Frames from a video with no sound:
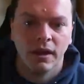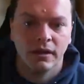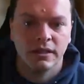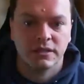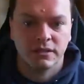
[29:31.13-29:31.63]

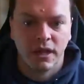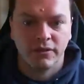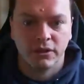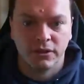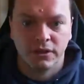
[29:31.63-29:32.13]
Now let's
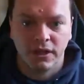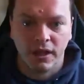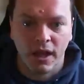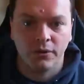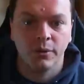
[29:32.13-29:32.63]
have a look at
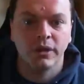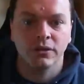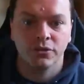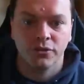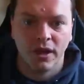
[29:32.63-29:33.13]
how we
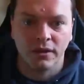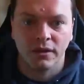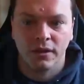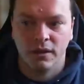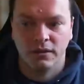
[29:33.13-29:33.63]
can create
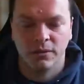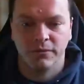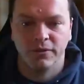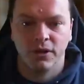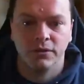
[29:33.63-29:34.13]
a
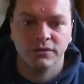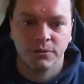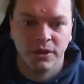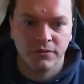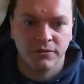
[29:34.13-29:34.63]
dump file
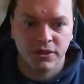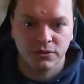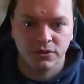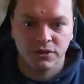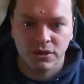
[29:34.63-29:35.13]
from within
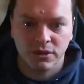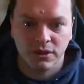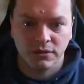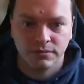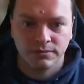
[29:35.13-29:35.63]
Visual
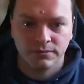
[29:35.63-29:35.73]
Studio.